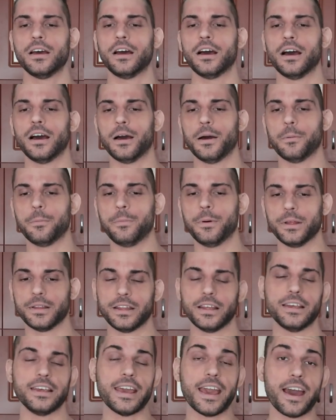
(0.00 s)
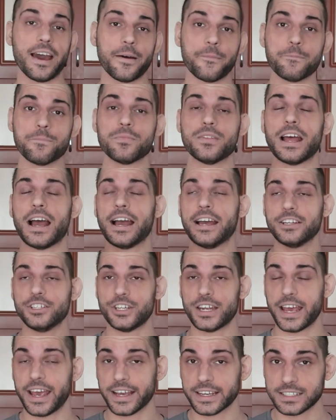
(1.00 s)
Uh, but yeah, Nia
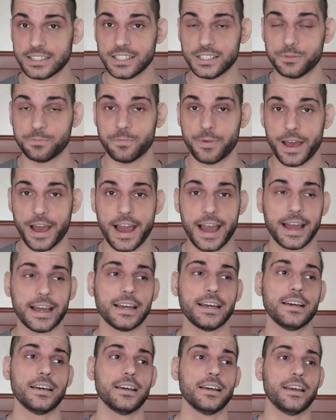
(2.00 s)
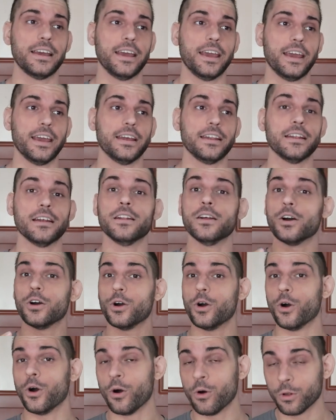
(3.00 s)
Jax is back and the
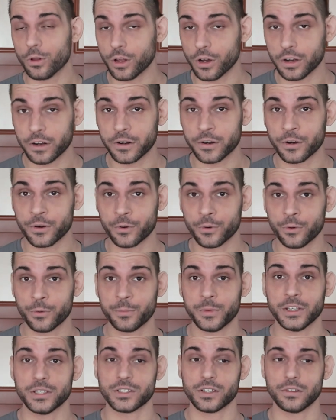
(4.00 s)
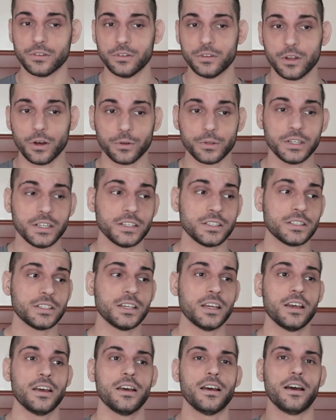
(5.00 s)
whole locker room is on
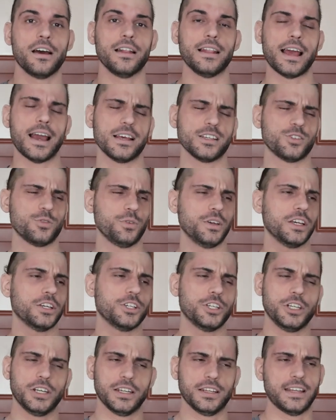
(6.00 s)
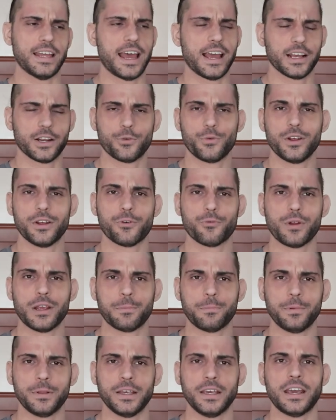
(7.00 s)
notice. Uh, last week she attacked Rhea
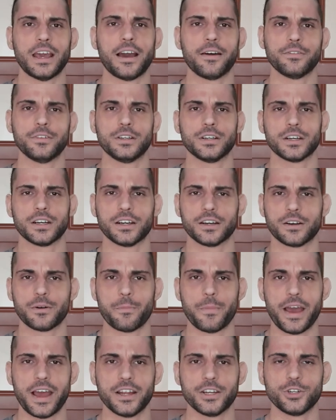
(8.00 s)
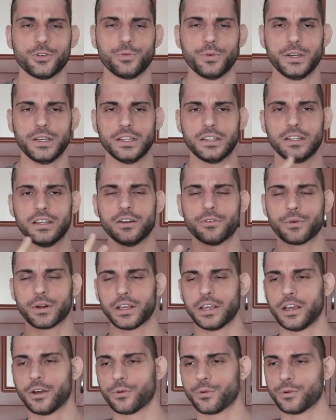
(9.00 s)
Ripley after her match with
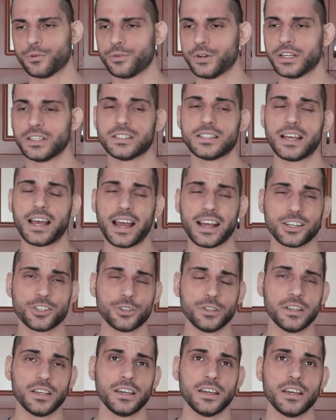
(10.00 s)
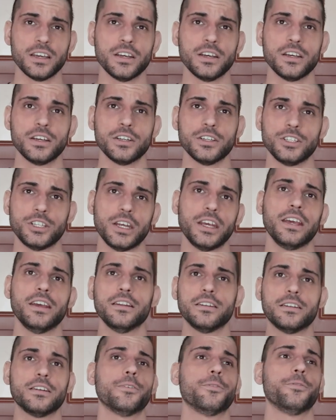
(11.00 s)
Raquel Rodriguez. Actually, she
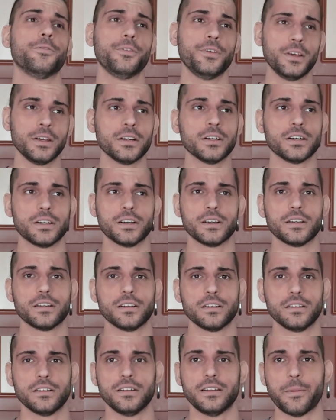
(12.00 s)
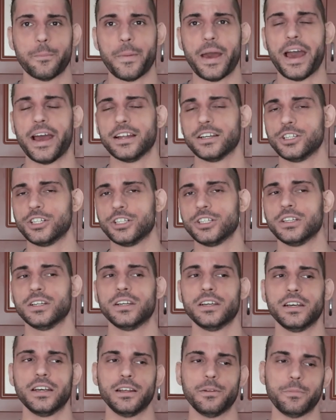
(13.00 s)
interfered the match
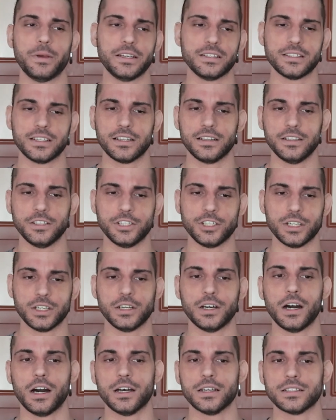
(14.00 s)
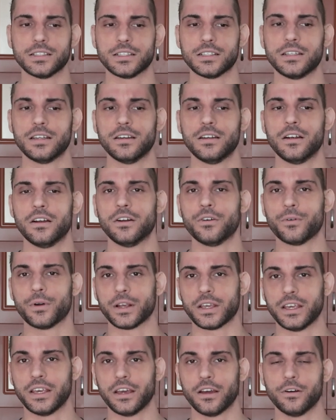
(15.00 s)
and basically she cost
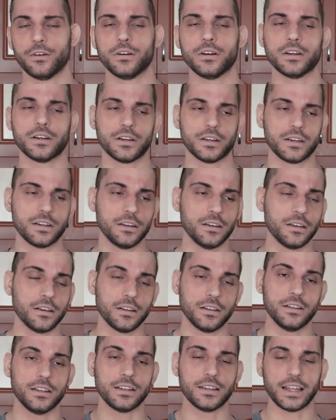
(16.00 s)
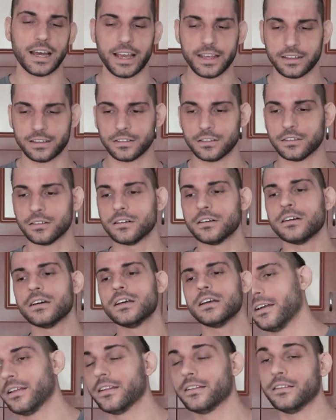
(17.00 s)
Raquel her uh, the title.
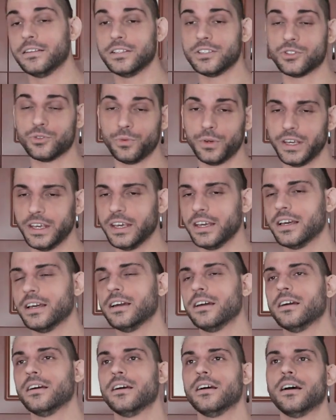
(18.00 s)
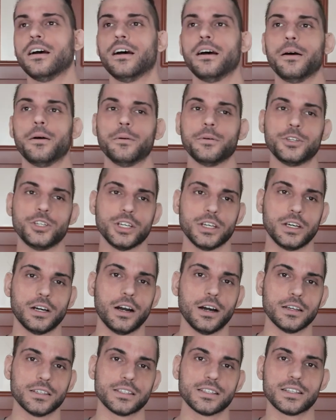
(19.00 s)
Uh, this week uh, she
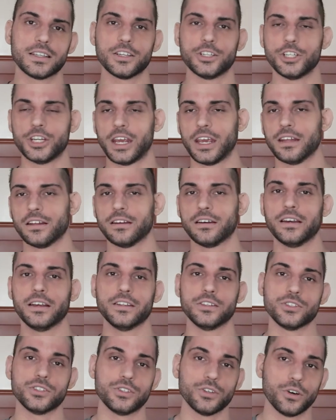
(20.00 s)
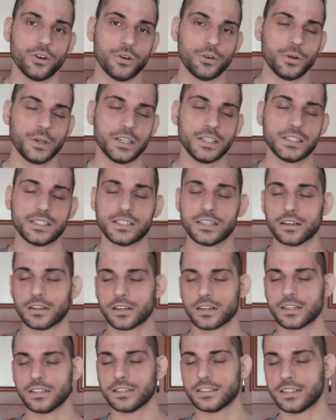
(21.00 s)
cost Shayna and Zoe
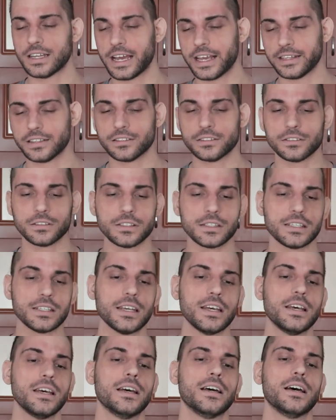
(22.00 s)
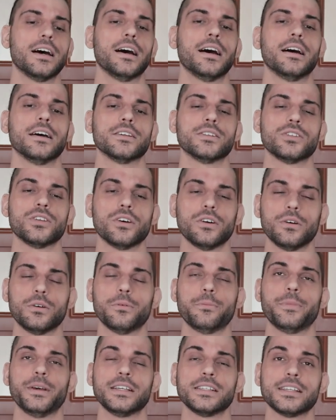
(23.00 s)
Stark the titles. Uh,
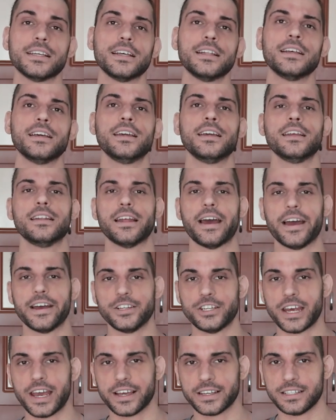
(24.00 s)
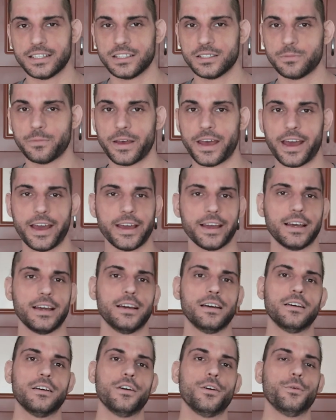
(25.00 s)
so basically, Nia Jax is back.
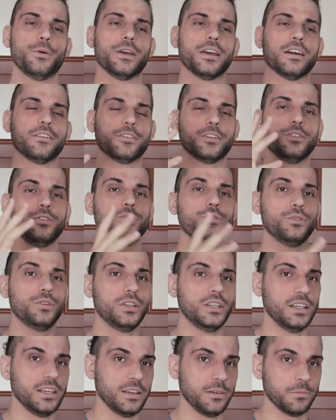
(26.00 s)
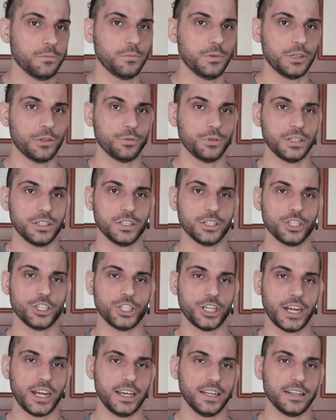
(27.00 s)
We have a new team between
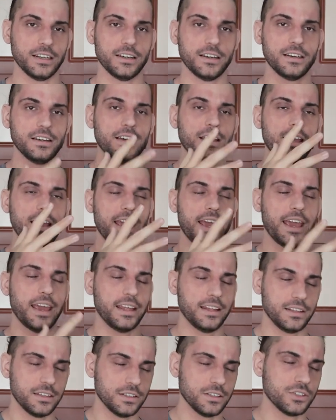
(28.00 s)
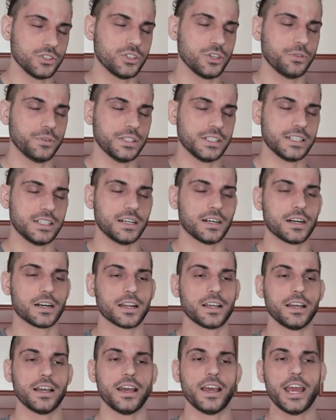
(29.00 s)
Shayna and Zoe
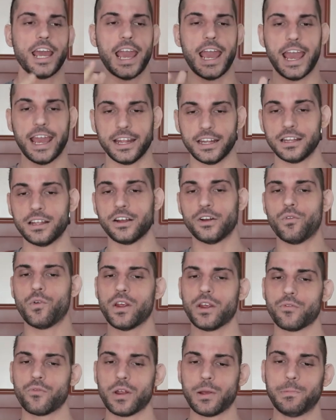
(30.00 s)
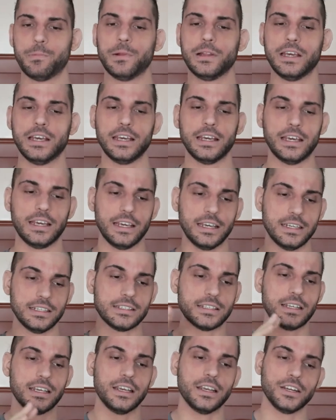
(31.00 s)
Stark, and Rhea Ripley
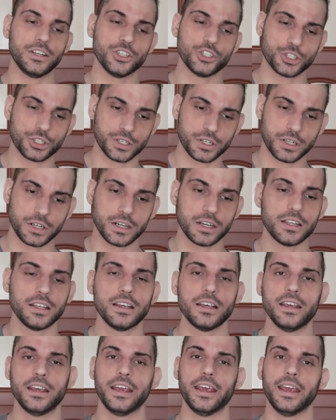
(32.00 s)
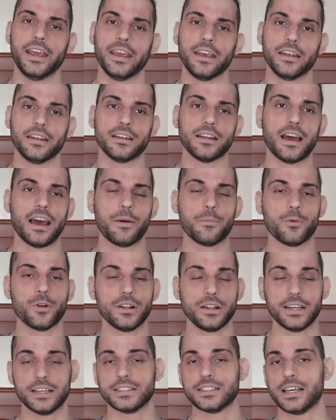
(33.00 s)
is injured. And I'm
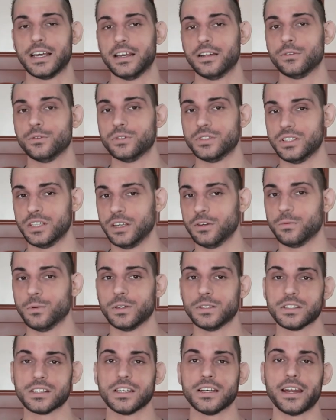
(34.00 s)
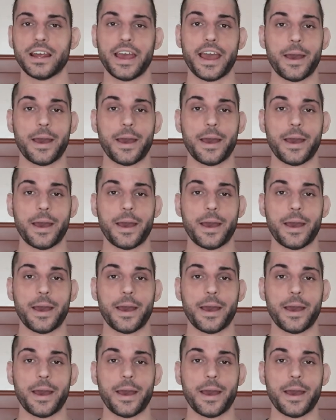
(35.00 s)
really excited to see what is gonna